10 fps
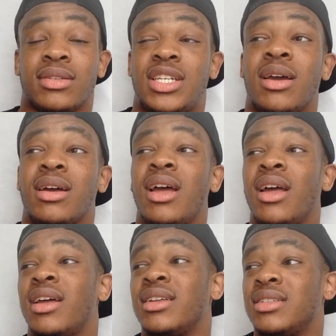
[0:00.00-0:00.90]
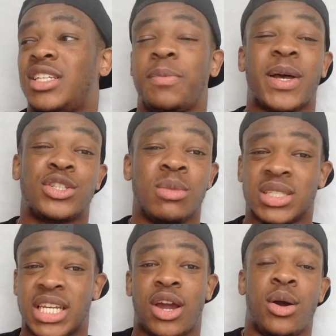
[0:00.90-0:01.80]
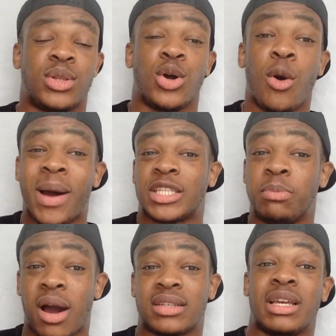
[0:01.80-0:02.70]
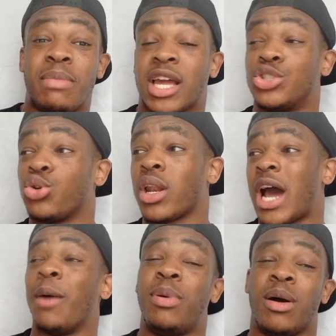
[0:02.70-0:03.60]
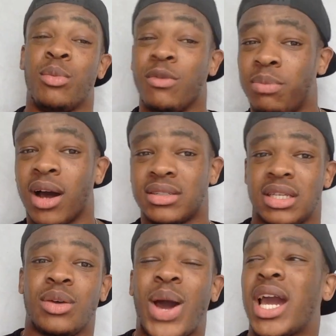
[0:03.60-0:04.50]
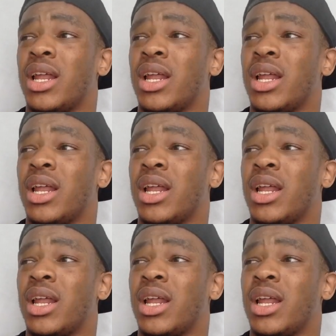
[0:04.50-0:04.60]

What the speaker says: Chip has too much ego to go back to Bugzy and make a joint album with Bugzy.